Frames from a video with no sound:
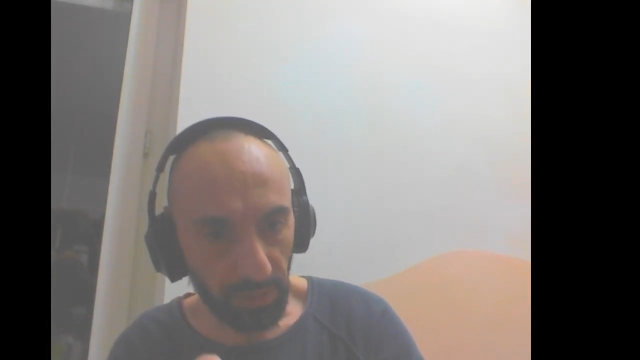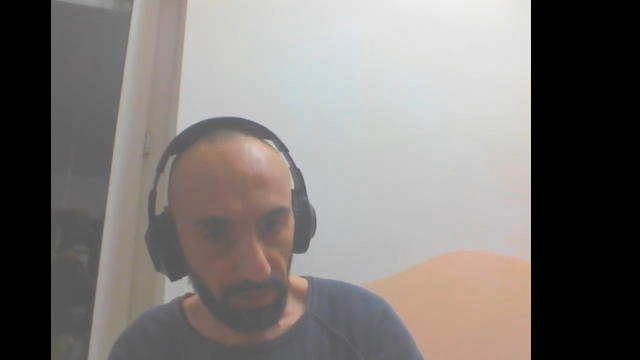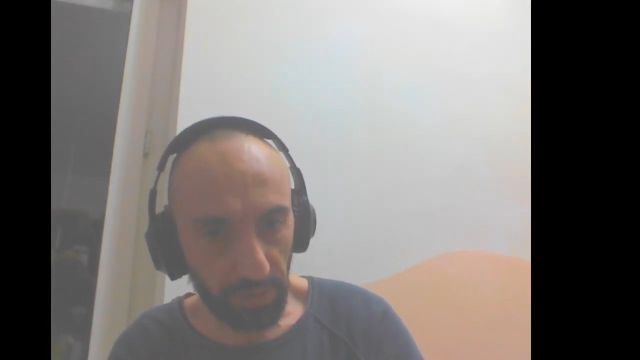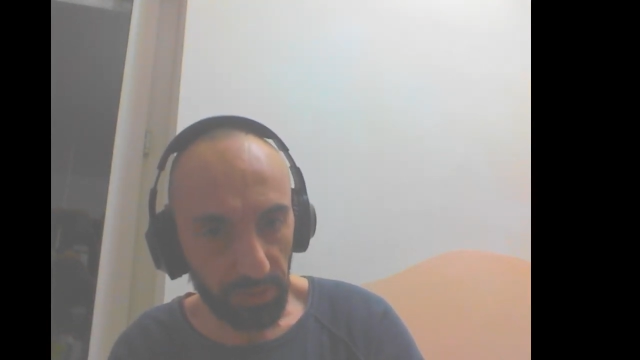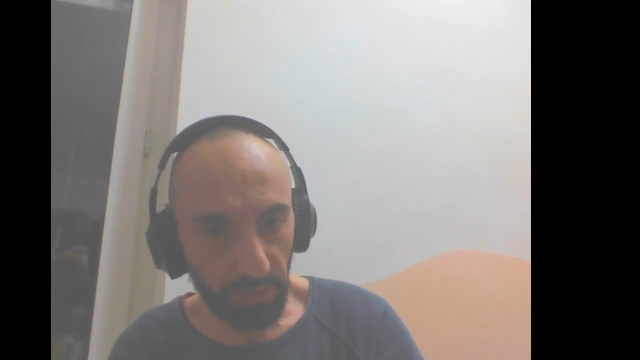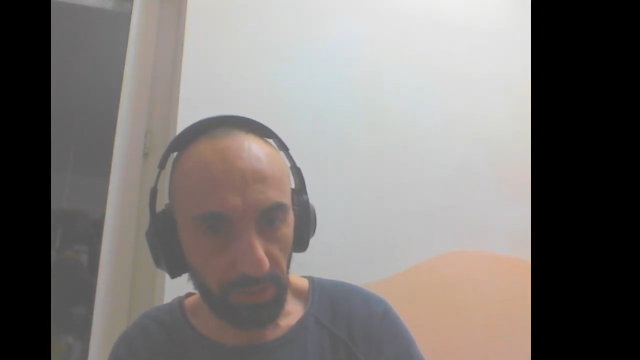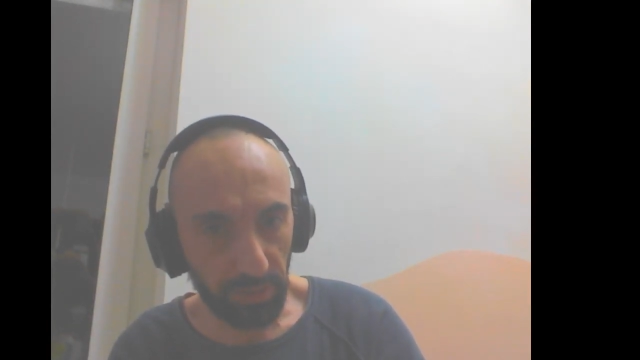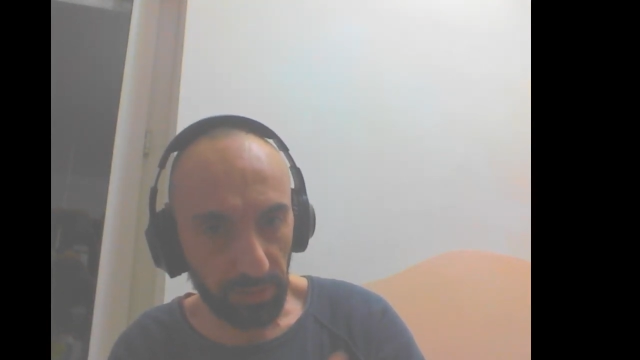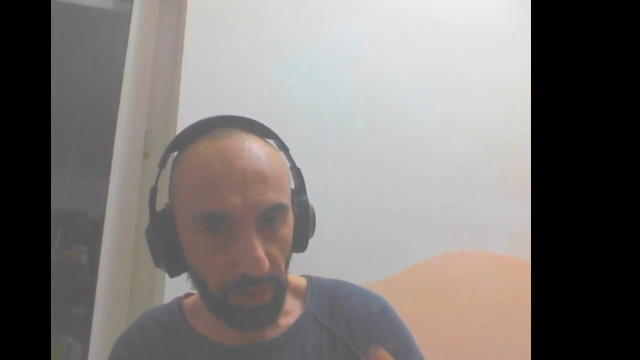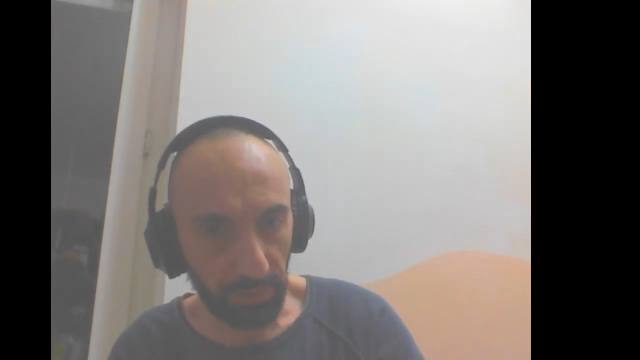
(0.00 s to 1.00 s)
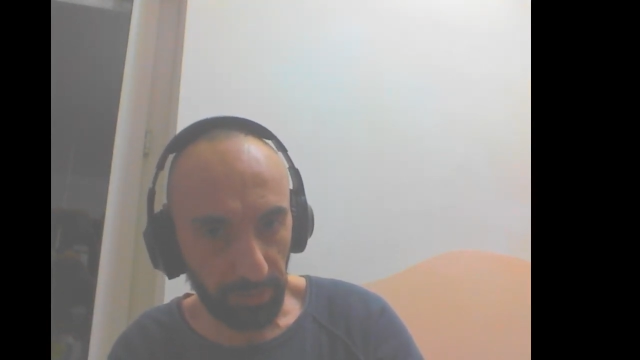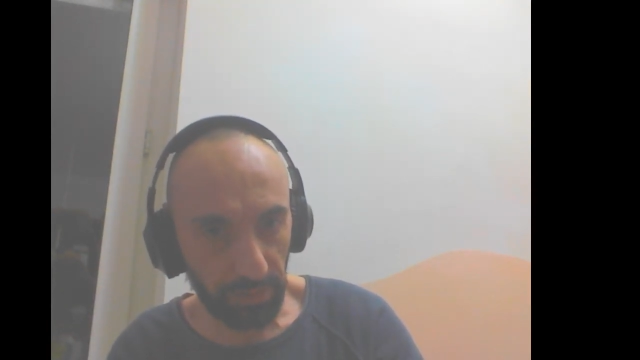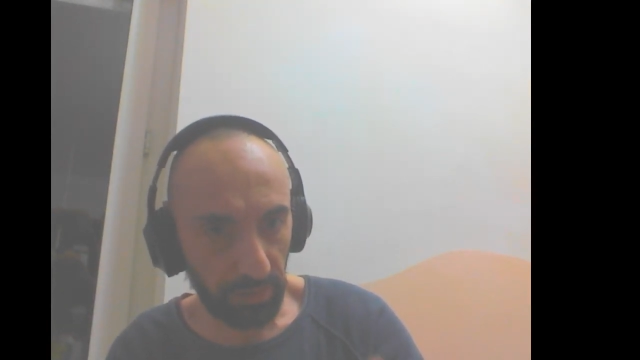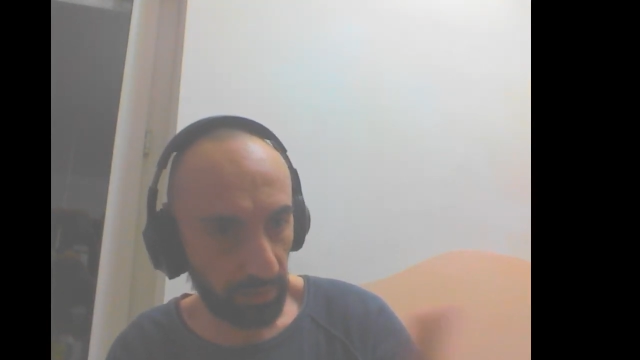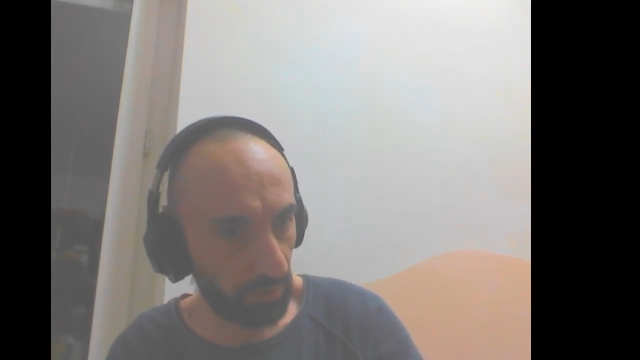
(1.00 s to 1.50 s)
Richard
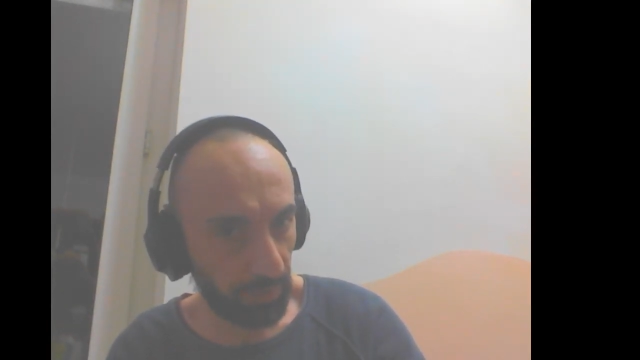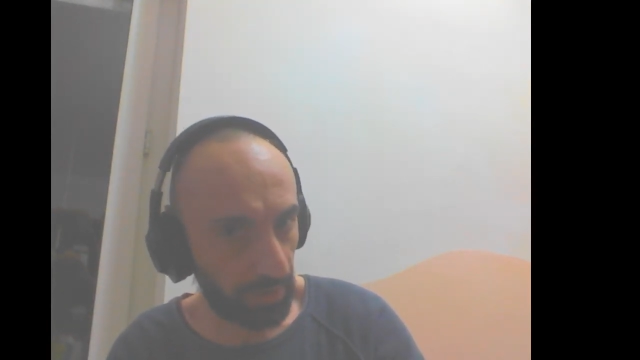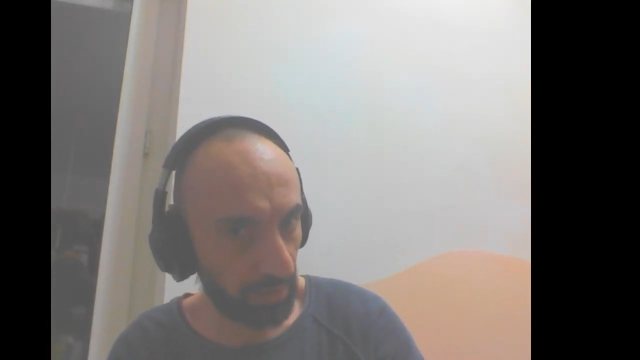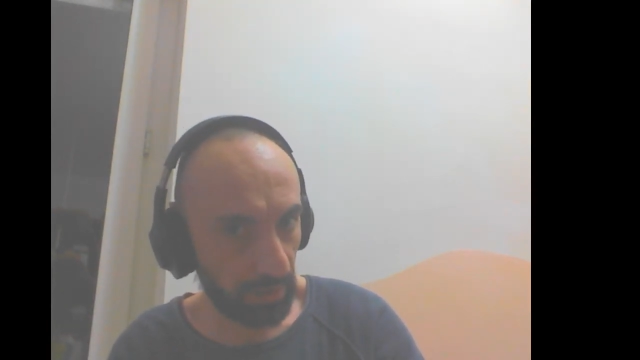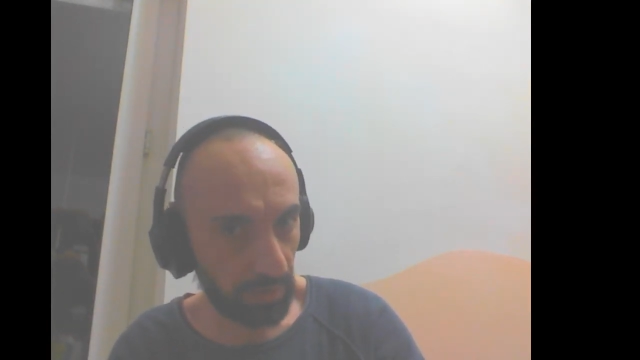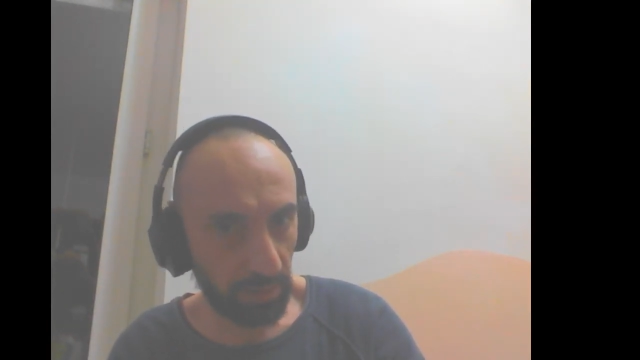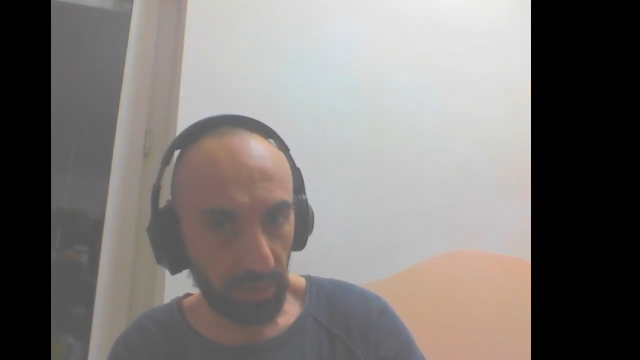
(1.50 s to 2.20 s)
Stallman opinion.